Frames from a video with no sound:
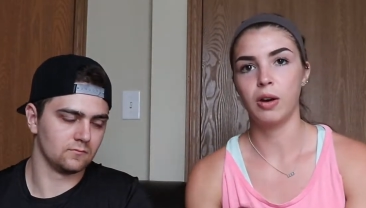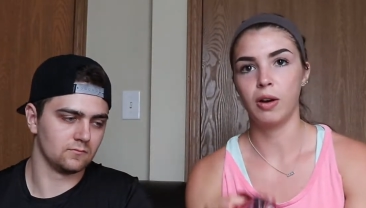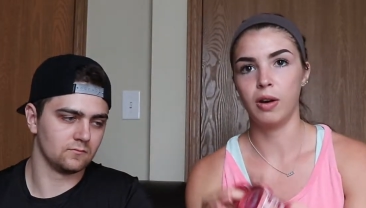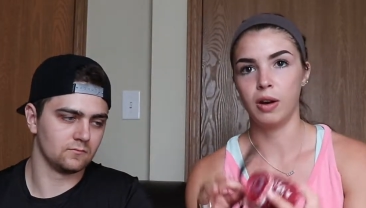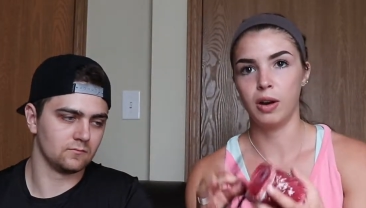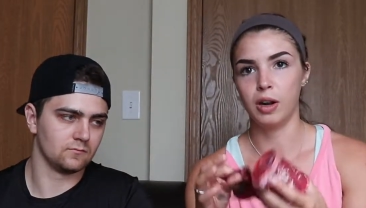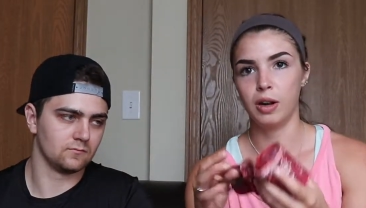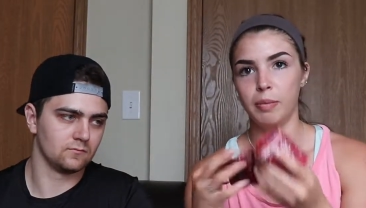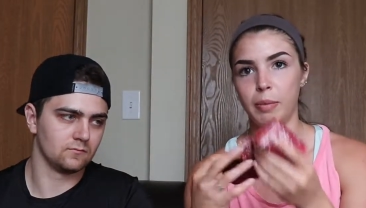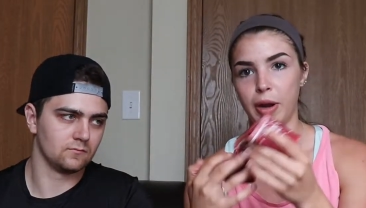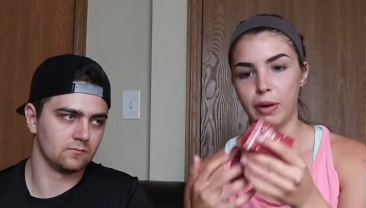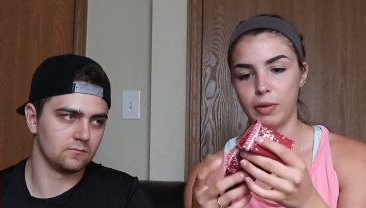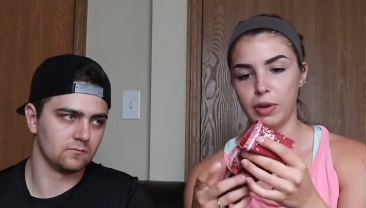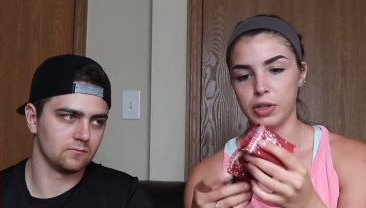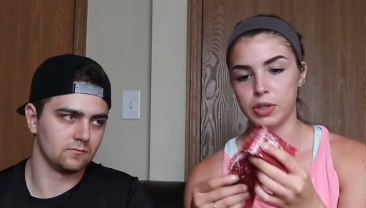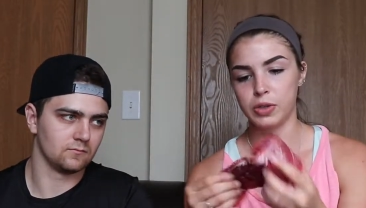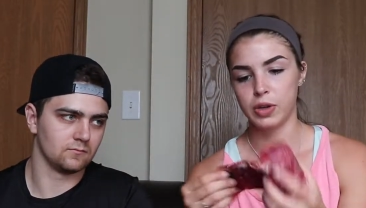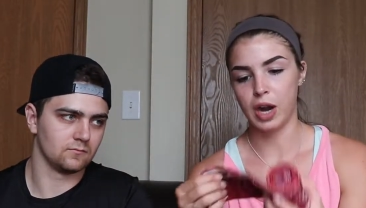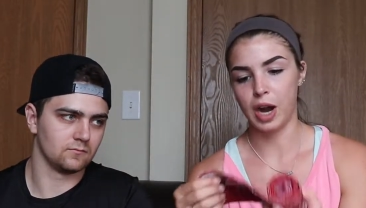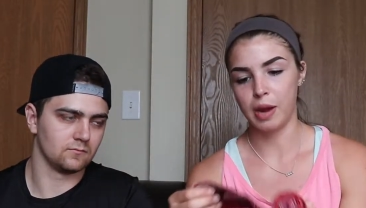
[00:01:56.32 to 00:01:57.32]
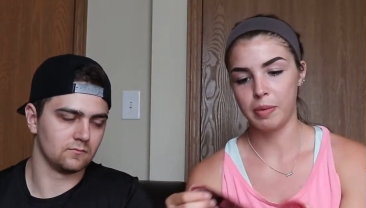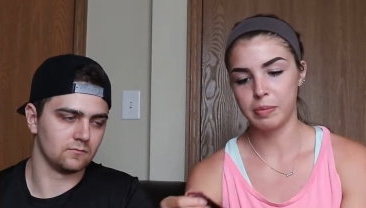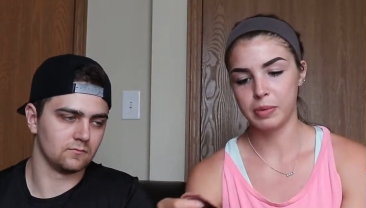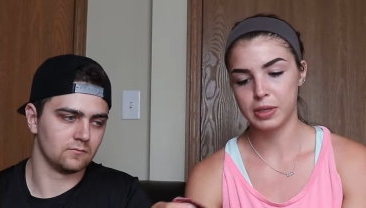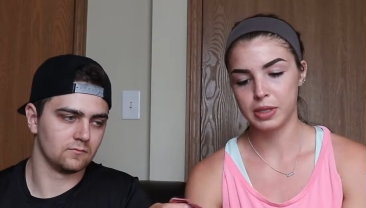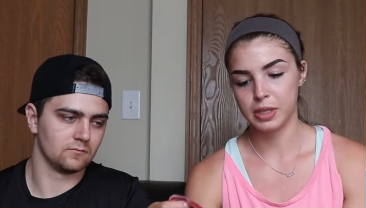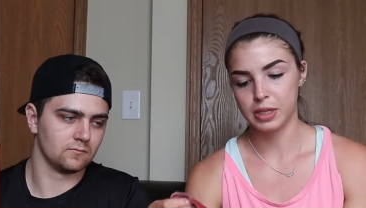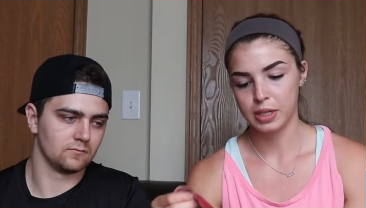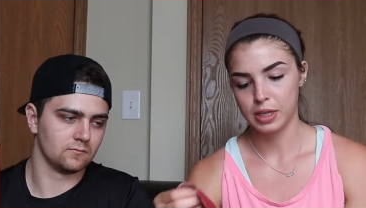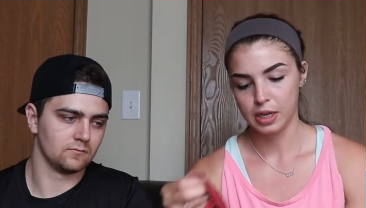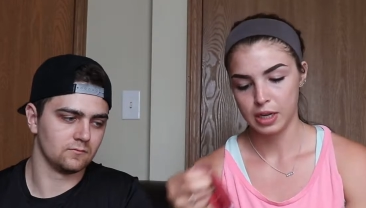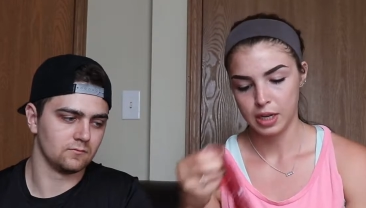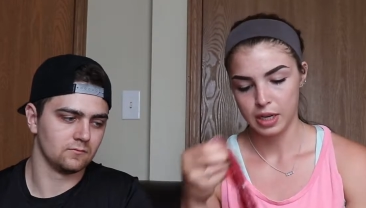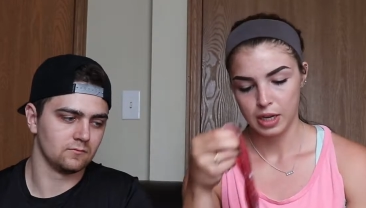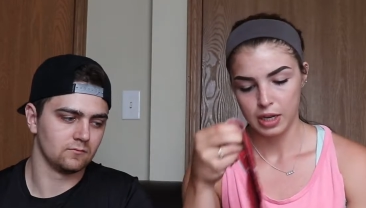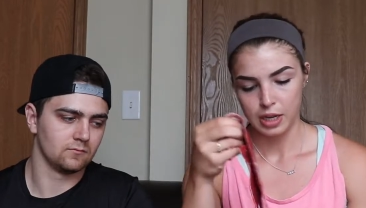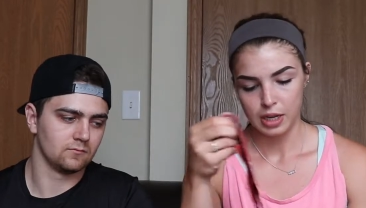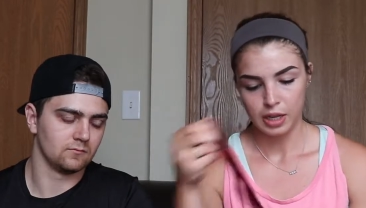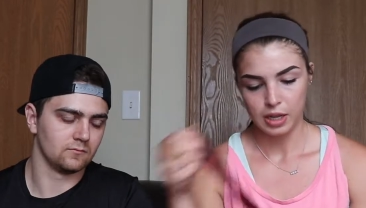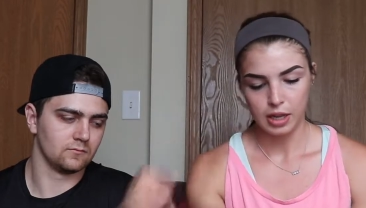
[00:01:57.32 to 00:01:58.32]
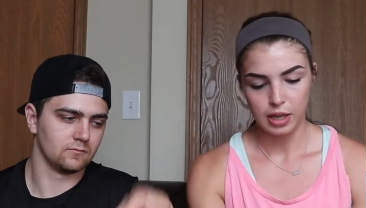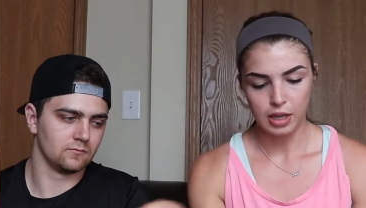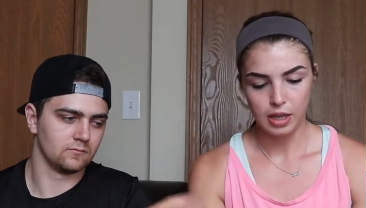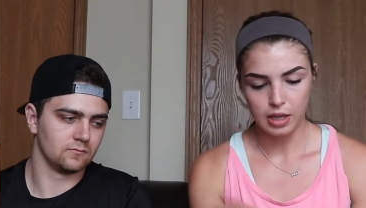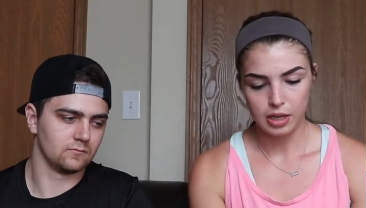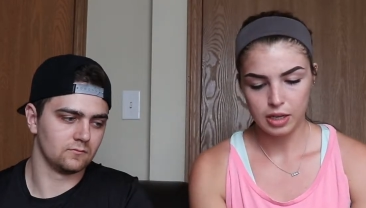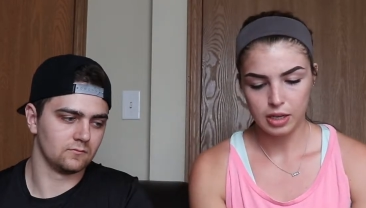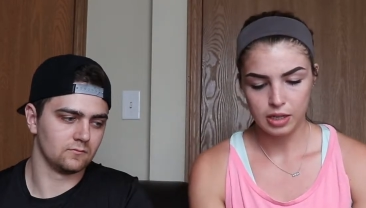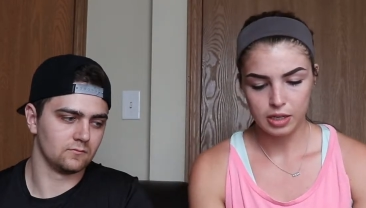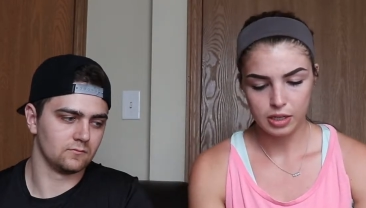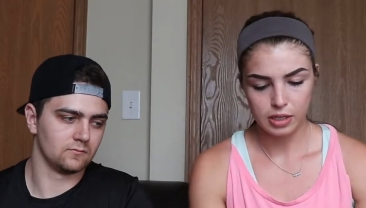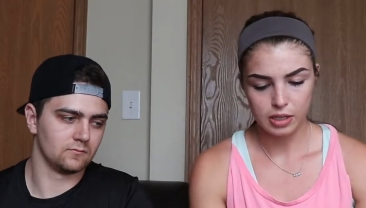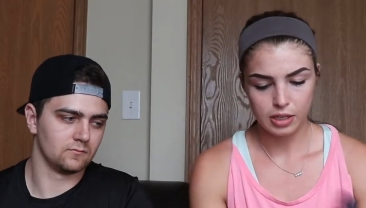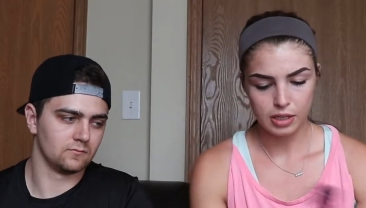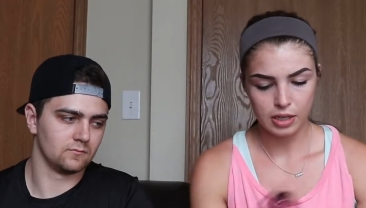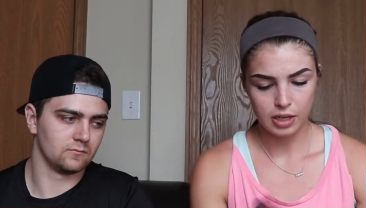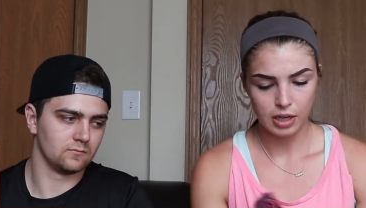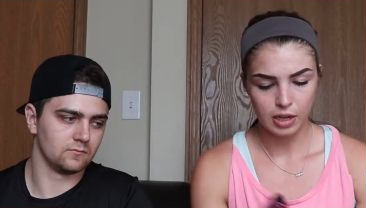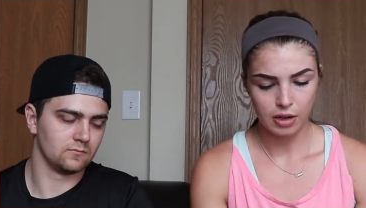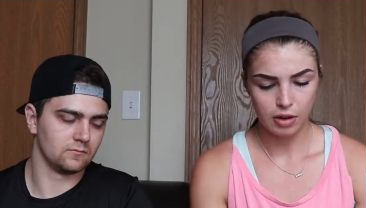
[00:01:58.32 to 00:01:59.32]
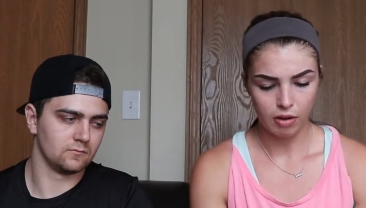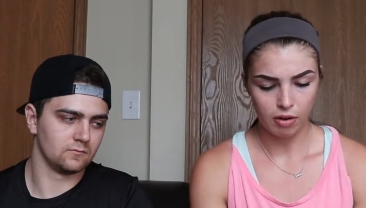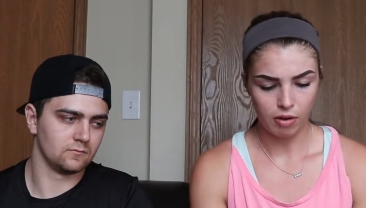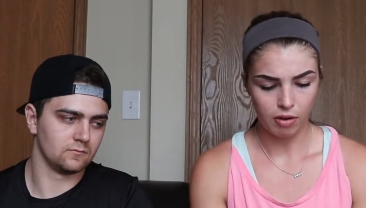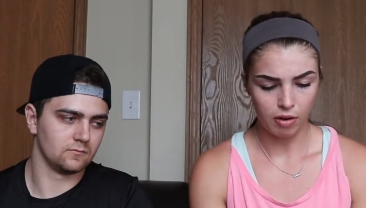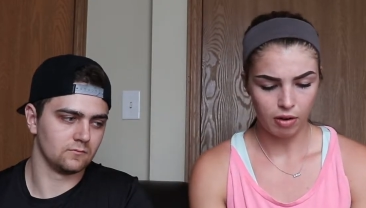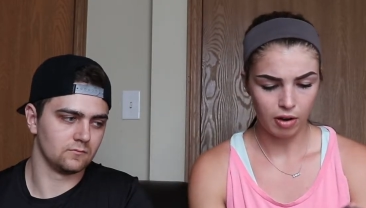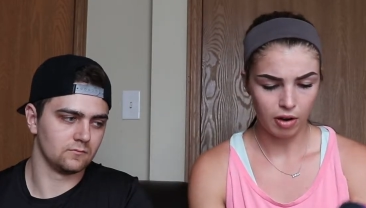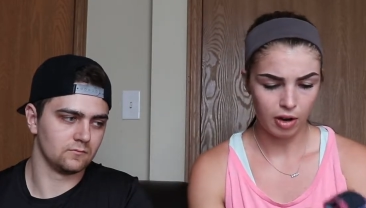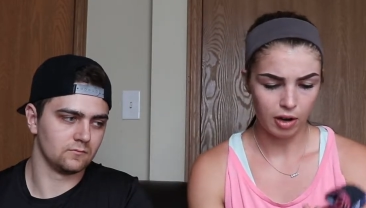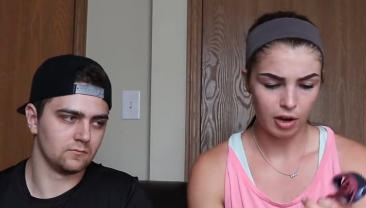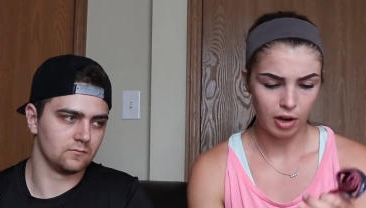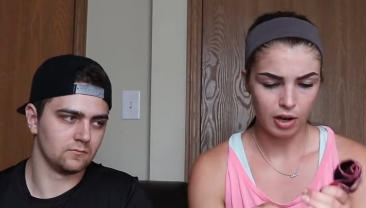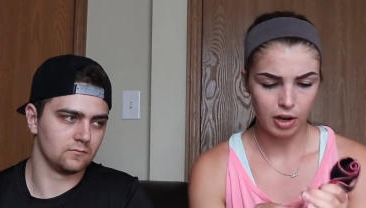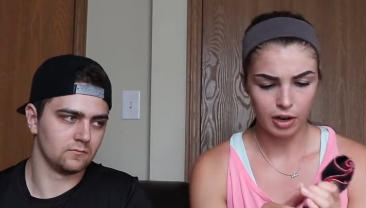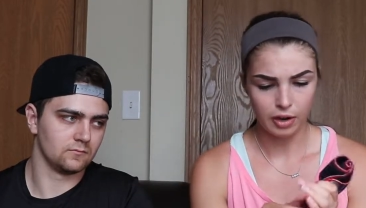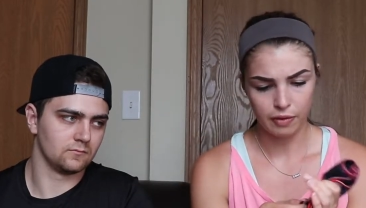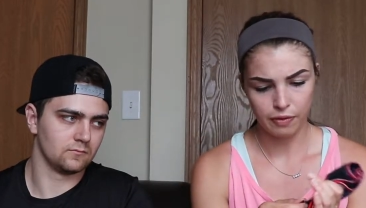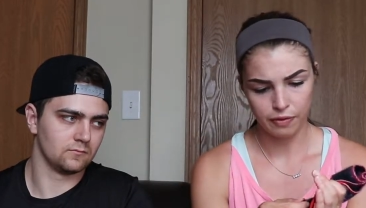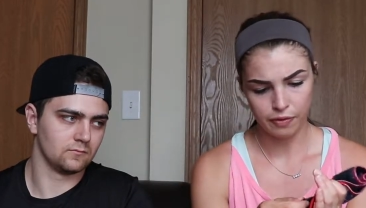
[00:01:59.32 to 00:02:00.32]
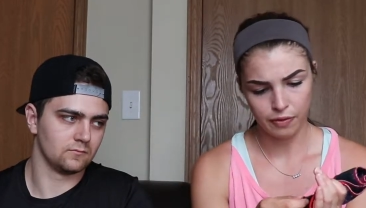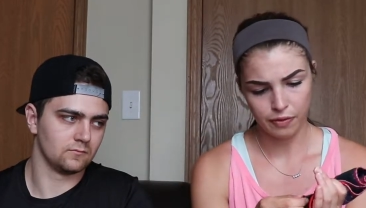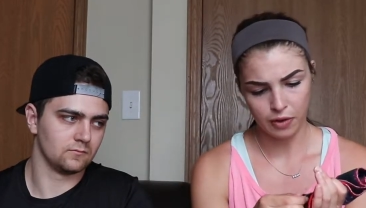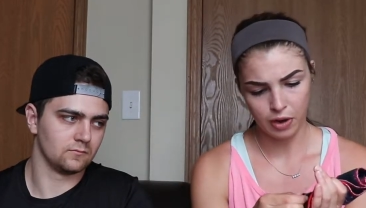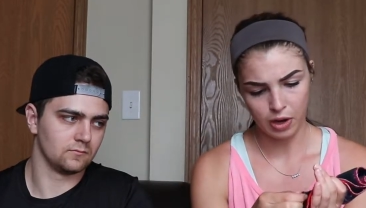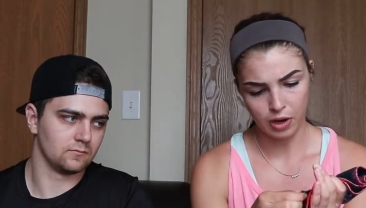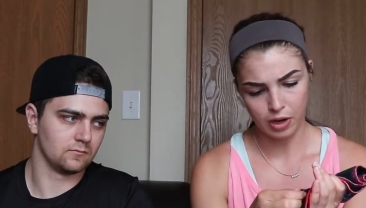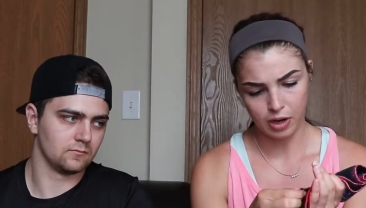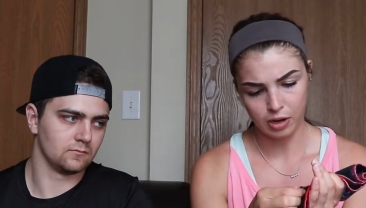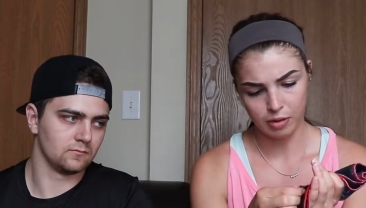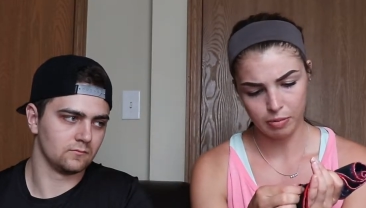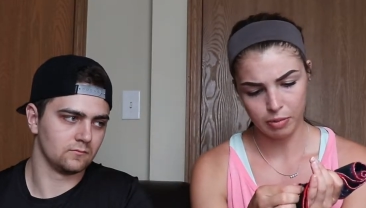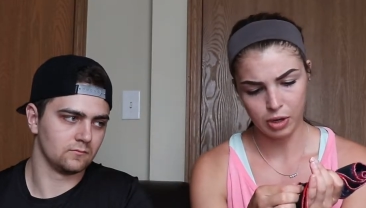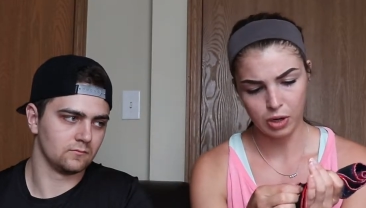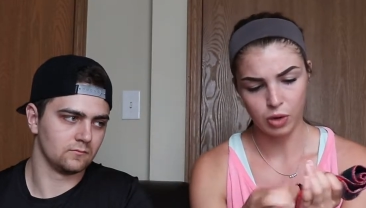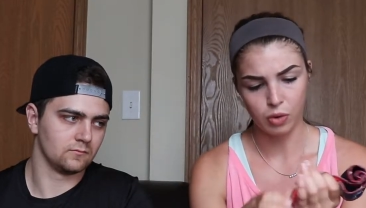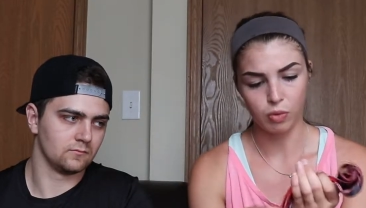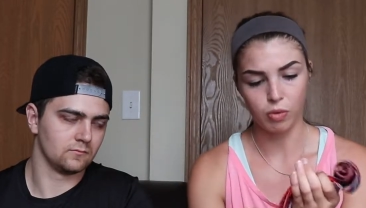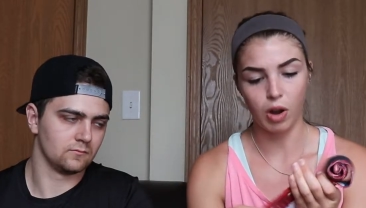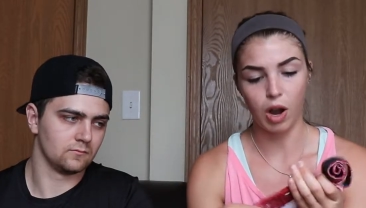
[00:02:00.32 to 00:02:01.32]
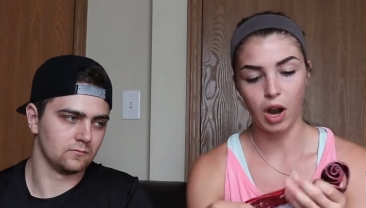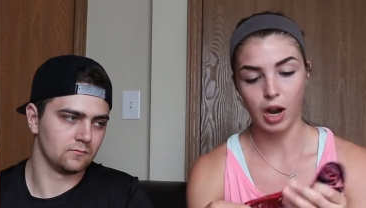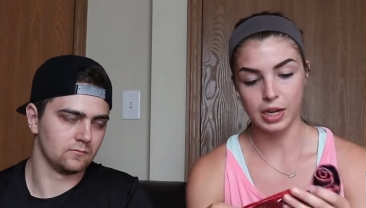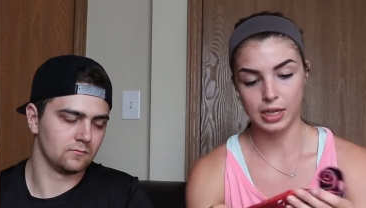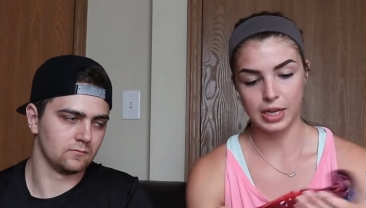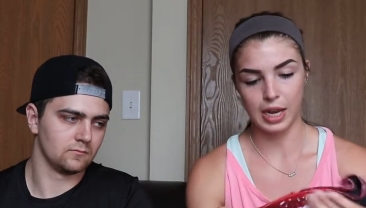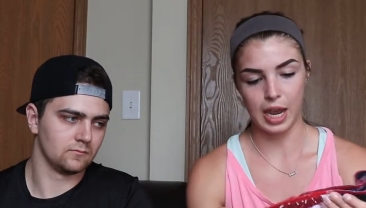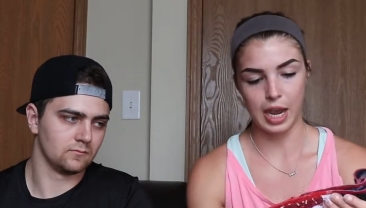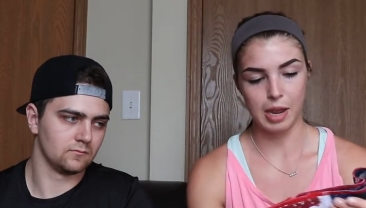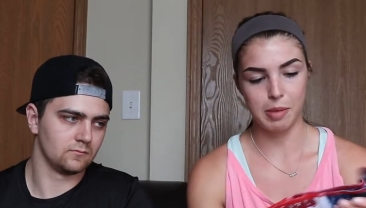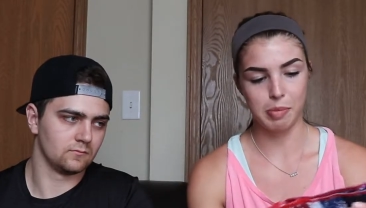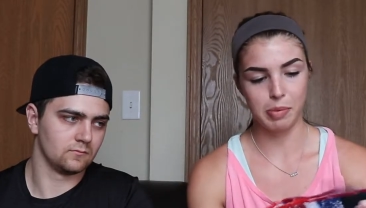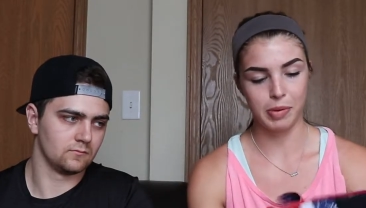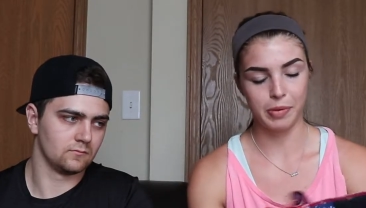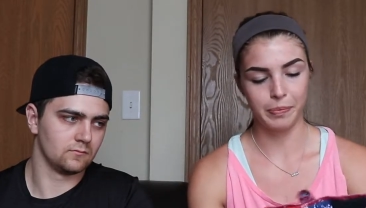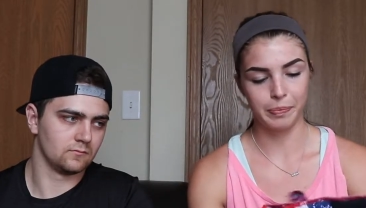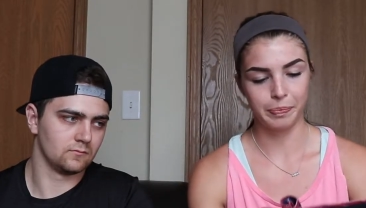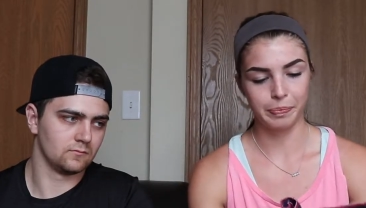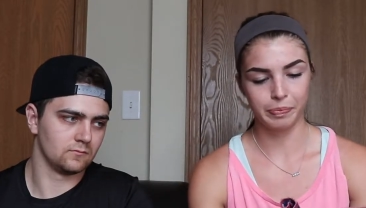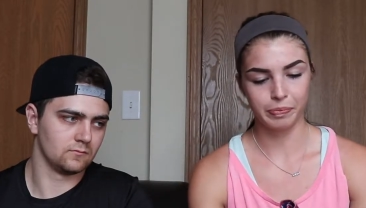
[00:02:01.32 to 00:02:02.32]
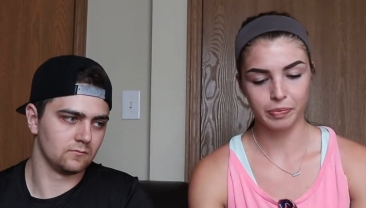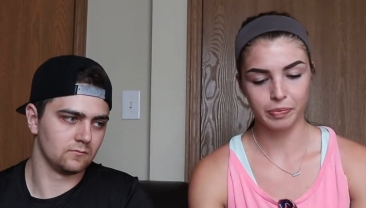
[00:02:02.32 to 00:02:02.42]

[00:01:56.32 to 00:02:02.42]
Speaker 1: are my wrist straps. These are from RockTape